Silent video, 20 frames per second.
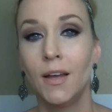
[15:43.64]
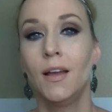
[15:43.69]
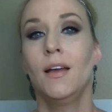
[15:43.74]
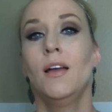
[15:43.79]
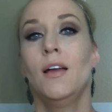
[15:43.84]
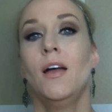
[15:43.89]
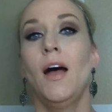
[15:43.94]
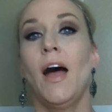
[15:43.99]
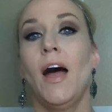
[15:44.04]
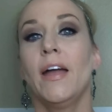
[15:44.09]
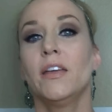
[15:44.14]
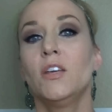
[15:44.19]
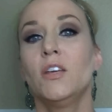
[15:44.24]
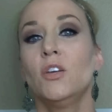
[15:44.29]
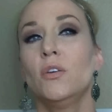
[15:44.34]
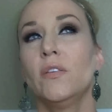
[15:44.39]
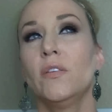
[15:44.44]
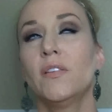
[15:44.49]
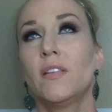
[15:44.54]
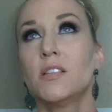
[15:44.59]
I
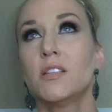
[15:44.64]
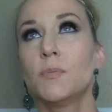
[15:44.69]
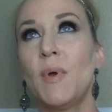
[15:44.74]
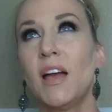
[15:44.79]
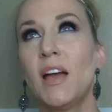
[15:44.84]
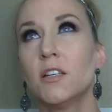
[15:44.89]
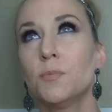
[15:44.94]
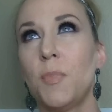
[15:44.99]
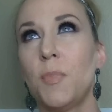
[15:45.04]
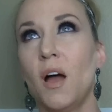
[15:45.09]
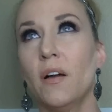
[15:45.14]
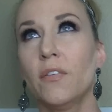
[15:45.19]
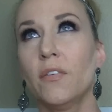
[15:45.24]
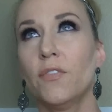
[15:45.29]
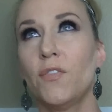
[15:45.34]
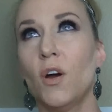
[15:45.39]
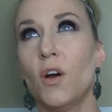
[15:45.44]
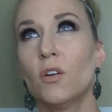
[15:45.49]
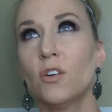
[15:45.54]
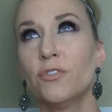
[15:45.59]
used the Smashbox
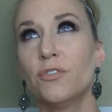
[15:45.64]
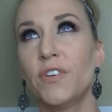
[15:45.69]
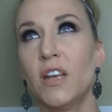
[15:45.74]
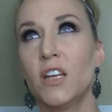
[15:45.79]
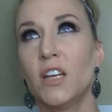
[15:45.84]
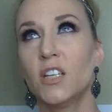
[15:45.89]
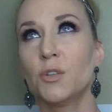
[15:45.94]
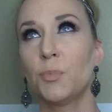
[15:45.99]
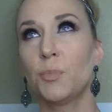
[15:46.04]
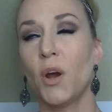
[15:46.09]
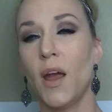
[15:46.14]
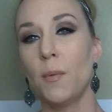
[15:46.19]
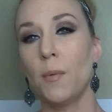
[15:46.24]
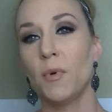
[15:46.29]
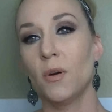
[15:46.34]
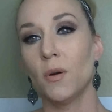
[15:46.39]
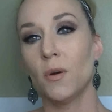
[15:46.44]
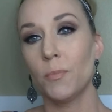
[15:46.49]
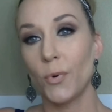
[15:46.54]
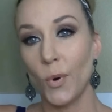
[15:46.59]
Photo Finish
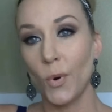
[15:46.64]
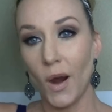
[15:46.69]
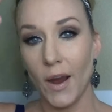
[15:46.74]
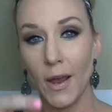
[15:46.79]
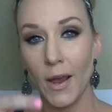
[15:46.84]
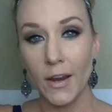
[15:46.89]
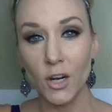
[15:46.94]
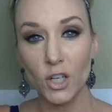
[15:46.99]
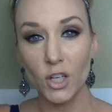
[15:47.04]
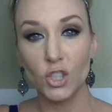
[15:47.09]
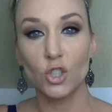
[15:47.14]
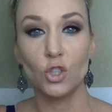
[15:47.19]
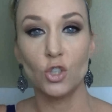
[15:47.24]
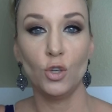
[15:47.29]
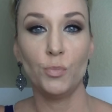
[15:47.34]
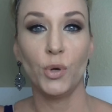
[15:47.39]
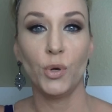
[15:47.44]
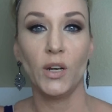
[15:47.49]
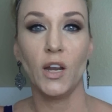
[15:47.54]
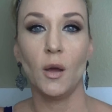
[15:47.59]
Primer prior to
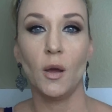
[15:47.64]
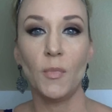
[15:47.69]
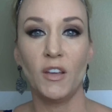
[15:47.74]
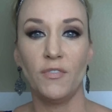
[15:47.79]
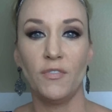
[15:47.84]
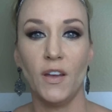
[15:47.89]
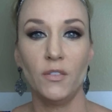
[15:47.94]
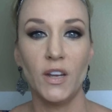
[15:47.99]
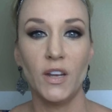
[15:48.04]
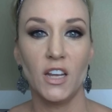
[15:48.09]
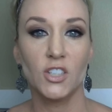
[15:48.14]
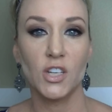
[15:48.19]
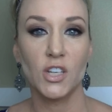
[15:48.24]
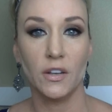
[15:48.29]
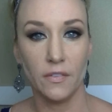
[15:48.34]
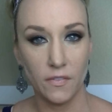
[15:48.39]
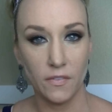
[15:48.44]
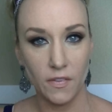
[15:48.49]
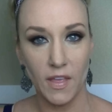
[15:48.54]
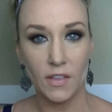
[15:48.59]
putting on my
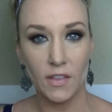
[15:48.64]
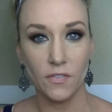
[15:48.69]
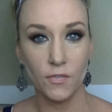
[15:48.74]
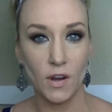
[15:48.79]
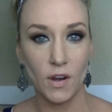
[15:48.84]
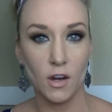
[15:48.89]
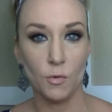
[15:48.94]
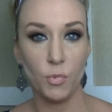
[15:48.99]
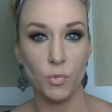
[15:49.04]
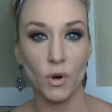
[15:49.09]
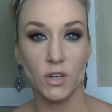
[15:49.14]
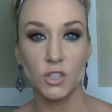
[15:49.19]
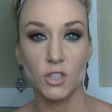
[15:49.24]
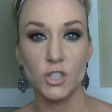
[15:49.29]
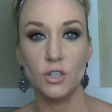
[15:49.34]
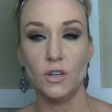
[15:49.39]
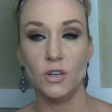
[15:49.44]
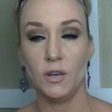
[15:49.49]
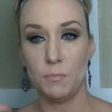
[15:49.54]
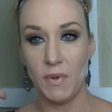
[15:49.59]
foundations. That's very important
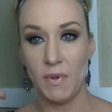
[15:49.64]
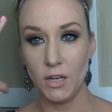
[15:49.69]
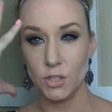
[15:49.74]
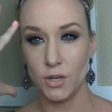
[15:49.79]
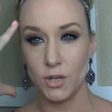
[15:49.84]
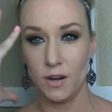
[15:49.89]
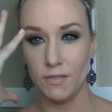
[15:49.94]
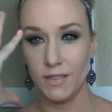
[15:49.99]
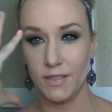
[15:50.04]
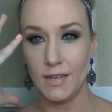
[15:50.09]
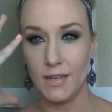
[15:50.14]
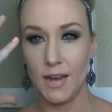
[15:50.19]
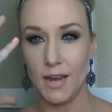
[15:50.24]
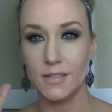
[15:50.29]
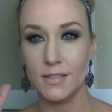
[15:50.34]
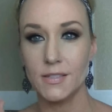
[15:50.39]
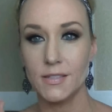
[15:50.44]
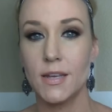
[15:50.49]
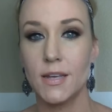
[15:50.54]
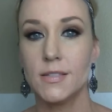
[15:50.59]
too, to make sure everything kind of
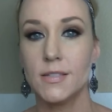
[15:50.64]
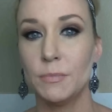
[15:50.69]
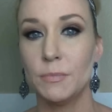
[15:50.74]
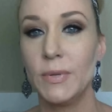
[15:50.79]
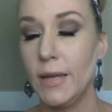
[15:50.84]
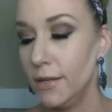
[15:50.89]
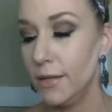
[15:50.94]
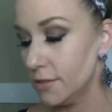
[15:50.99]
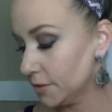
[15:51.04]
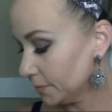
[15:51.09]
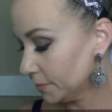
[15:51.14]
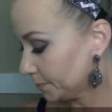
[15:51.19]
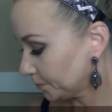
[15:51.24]
stays in place.